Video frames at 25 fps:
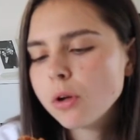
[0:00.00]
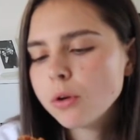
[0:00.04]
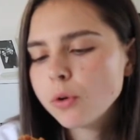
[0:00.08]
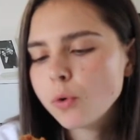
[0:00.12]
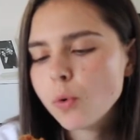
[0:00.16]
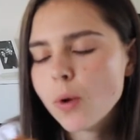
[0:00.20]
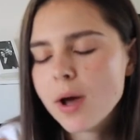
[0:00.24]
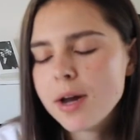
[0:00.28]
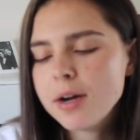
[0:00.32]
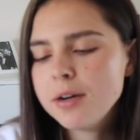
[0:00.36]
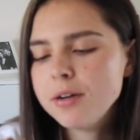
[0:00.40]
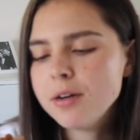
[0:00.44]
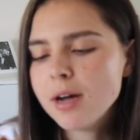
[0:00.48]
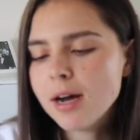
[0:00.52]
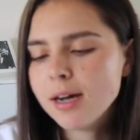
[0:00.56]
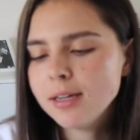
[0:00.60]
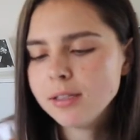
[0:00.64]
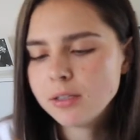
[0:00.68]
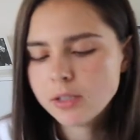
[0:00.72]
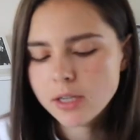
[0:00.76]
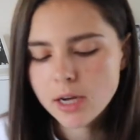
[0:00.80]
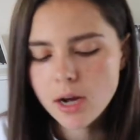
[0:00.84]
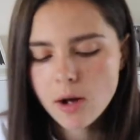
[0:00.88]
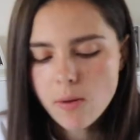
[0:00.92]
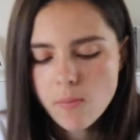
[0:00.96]
quite a
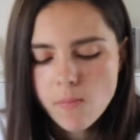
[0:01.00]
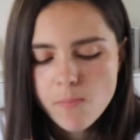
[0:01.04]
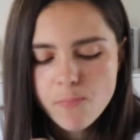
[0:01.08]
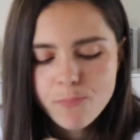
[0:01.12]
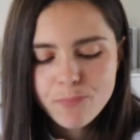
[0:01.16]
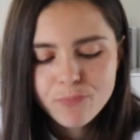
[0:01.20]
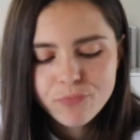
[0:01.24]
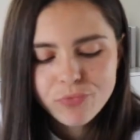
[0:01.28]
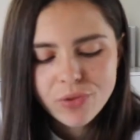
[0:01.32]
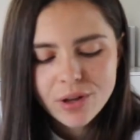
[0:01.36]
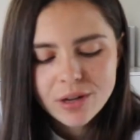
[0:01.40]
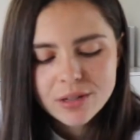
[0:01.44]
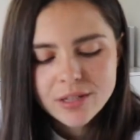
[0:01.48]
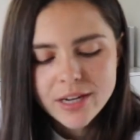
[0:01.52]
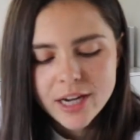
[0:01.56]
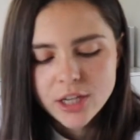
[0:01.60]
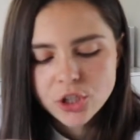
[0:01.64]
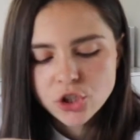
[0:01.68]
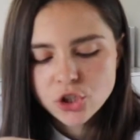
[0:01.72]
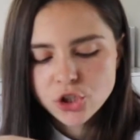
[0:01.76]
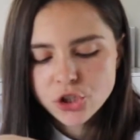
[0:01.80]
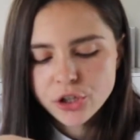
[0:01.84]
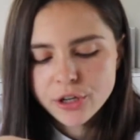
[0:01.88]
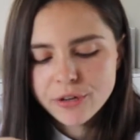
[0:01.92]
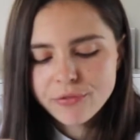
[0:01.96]
nice like
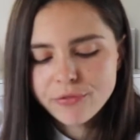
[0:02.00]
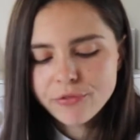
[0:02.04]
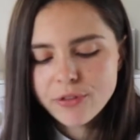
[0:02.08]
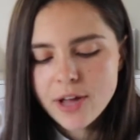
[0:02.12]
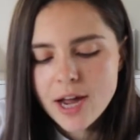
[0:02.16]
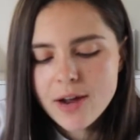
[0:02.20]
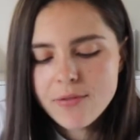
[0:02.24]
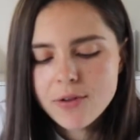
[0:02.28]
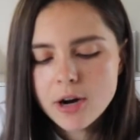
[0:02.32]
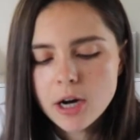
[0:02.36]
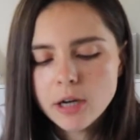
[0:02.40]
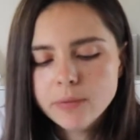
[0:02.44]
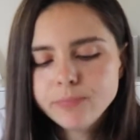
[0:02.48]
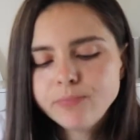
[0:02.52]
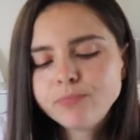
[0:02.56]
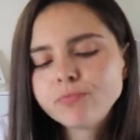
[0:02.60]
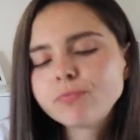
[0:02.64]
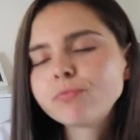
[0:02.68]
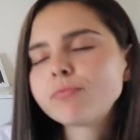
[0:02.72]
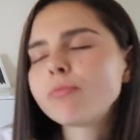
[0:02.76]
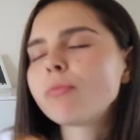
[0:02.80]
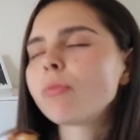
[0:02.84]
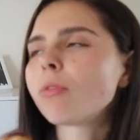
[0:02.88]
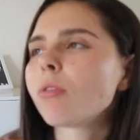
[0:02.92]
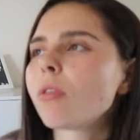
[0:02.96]
texture and flavor.
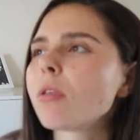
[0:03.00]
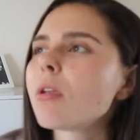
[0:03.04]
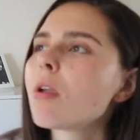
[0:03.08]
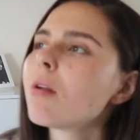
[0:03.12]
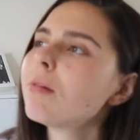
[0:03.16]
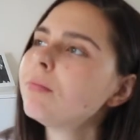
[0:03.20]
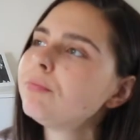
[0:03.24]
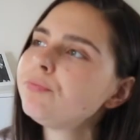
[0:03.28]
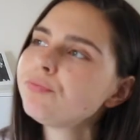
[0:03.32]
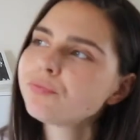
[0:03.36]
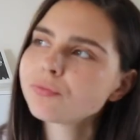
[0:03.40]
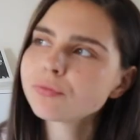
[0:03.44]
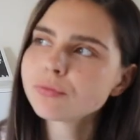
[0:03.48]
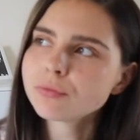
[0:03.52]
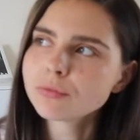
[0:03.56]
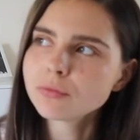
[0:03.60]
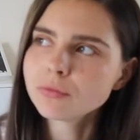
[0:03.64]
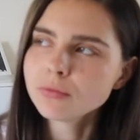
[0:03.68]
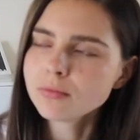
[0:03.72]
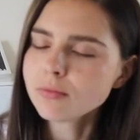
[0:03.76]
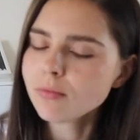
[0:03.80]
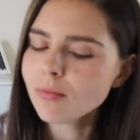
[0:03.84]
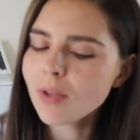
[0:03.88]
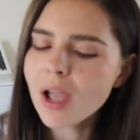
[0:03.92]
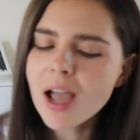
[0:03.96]

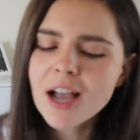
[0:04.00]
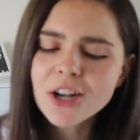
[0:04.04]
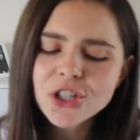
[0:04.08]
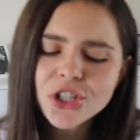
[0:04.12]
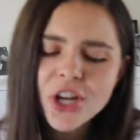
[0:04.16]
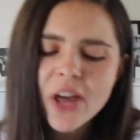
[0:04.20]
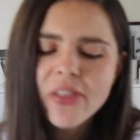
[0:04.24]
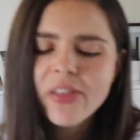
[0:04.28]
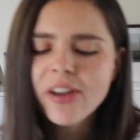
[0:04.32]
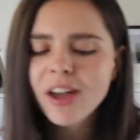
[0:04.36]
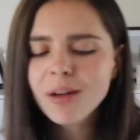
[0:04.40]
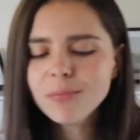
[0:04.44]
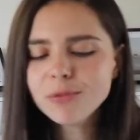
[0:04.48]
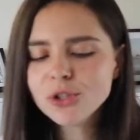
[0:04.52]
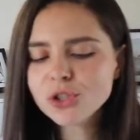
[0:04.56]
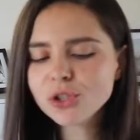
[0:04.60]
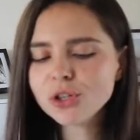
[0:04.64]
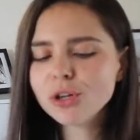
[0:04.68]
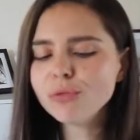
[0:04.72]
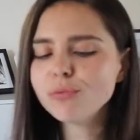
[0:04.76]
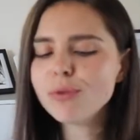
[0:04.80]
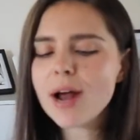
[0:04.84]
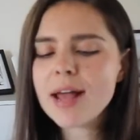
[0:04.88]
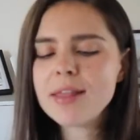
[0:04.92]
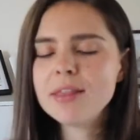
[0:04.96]
Actually, I think I'm just
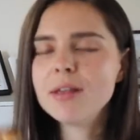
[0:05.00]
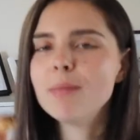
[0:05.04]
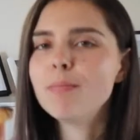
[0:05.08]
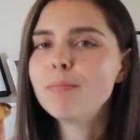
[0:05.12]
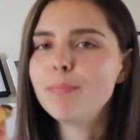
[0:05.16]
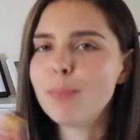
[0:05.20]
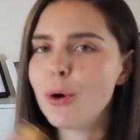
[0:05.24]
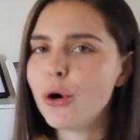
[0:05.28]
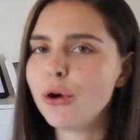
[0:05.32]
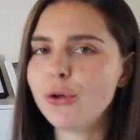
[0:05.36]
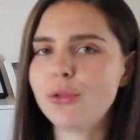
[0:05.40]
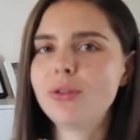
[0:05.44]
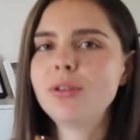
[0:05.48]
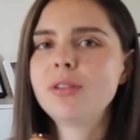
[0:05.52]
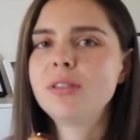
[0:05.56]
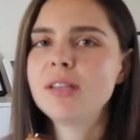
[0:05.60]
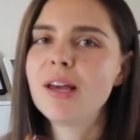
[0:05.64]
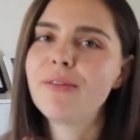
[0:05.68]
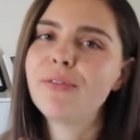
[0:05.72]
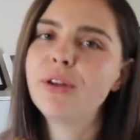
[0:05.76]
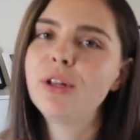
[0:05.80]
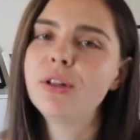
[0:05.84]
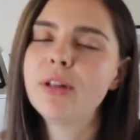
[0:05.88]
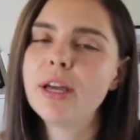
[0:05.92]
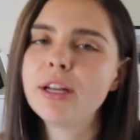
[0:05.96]
gonna rate them both a
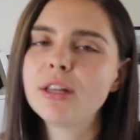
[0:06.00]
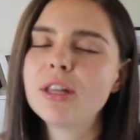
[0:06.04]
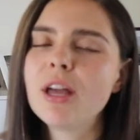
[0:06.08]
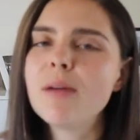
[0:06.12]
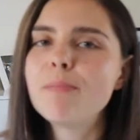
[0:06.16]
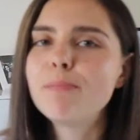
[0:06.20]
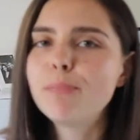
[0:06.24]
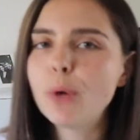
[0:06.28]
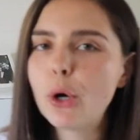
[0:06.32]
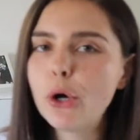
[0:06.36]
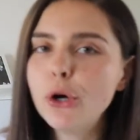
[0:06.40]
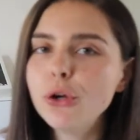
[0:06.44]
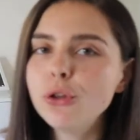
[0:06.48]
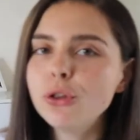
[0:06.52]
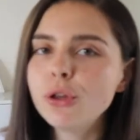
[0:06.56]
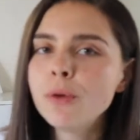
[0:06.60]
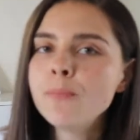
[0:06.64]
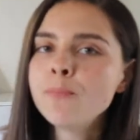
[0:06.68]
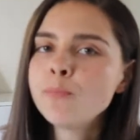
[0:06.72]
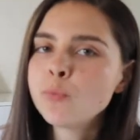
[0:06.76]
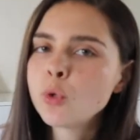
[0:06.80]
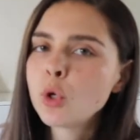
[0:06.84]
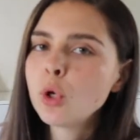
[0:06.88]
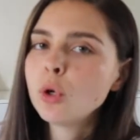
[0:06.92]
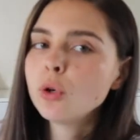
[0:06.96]
7. Like they're
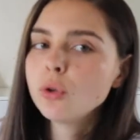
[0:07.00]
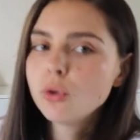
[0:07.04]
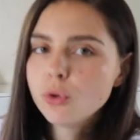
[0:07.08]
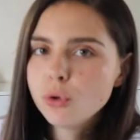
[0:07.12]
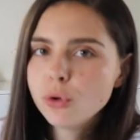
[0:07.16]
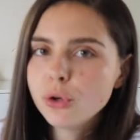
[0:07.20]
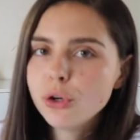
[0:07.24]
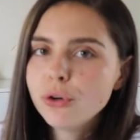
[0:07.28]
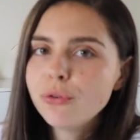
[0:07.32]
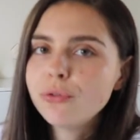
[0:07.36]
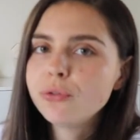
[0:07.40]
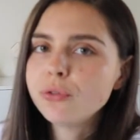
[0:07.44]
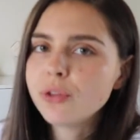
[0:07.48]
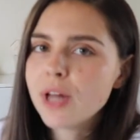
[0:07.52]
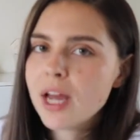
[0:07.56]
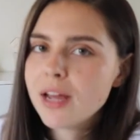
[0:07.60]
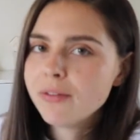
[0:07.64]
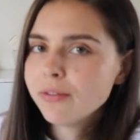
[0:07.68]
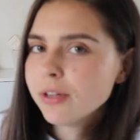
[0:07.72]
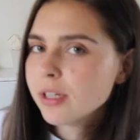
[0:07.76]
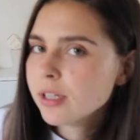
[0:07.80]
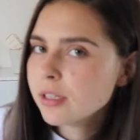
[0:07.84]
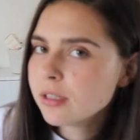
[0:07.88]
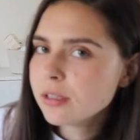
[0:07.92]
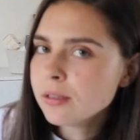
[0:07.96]
both good
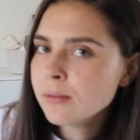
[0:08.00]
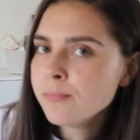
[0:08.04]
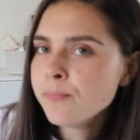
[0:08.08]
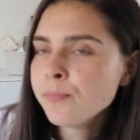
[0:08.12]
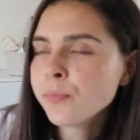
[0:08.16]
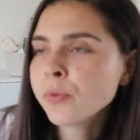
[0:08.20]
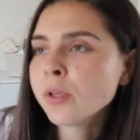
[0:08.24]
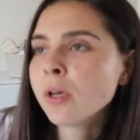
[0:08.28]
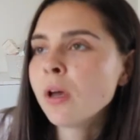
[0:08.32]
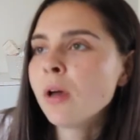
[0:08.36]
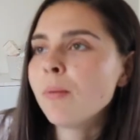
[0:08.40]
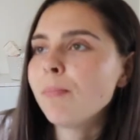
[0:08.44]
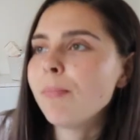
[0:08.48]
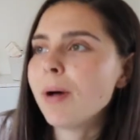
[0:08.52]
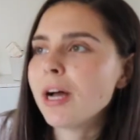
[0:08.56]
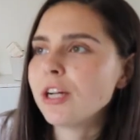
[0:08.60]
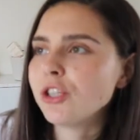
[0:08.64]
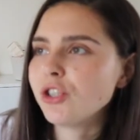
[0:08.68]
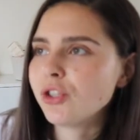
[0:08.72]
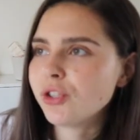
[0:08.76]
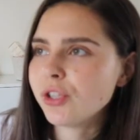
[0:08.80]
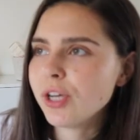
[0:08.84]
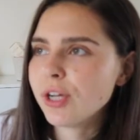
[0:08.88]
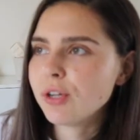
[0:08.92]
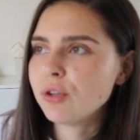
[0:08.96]
flavors, but
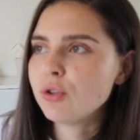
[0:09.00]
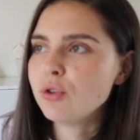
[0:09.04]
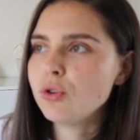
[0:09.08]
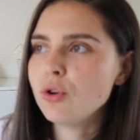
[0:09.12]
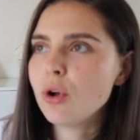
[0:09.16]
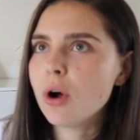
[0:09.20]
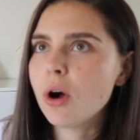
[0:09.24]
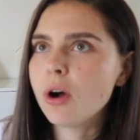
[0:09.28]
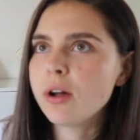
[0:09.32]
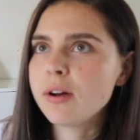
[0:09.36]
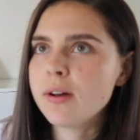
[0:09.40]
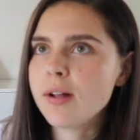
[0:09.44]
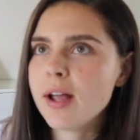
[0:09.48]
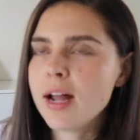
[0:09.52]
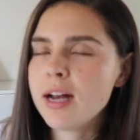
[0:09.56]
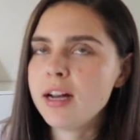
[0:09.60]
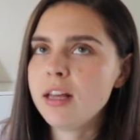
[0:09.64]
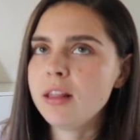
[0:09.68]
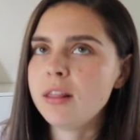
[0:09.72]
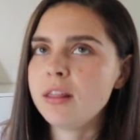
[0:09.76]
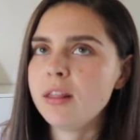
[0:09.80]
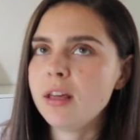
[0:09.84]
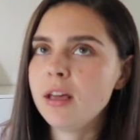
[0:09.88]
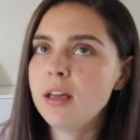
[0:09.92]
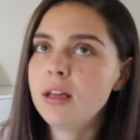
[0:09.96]
just like not
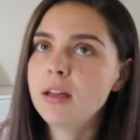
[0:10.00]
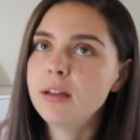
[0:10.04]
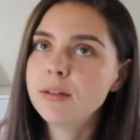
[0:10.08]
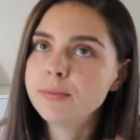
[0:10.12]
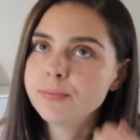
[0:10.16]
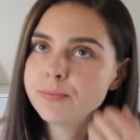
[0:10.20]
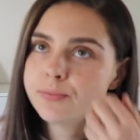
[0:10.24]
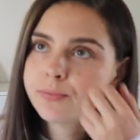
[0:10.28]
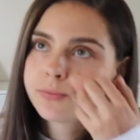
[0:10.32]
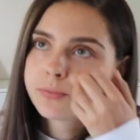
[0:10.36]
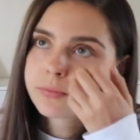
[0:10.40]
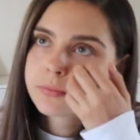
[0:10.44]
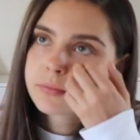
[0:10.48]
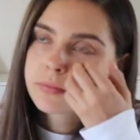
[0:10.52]
anything,